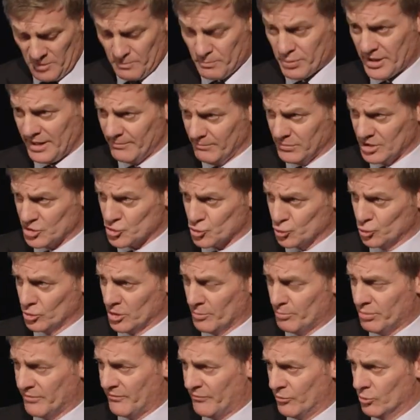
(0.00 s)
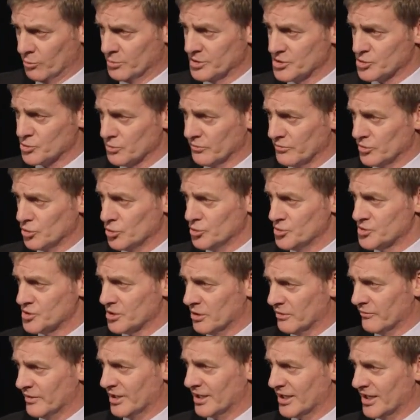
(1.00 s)
publish all the performance reviews
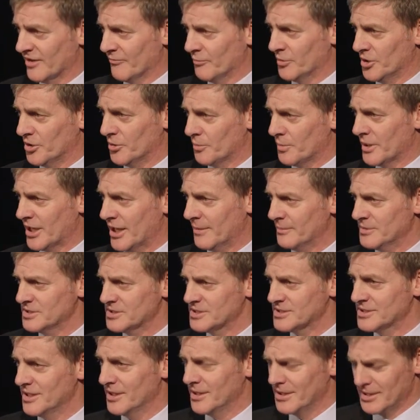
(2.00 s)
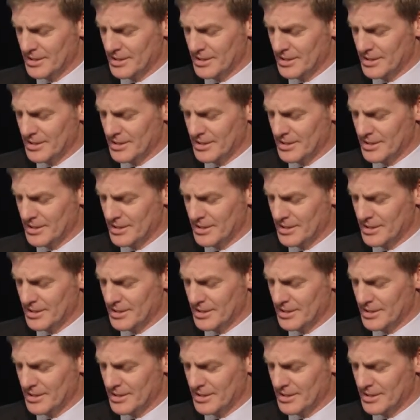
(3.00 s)
of our government departments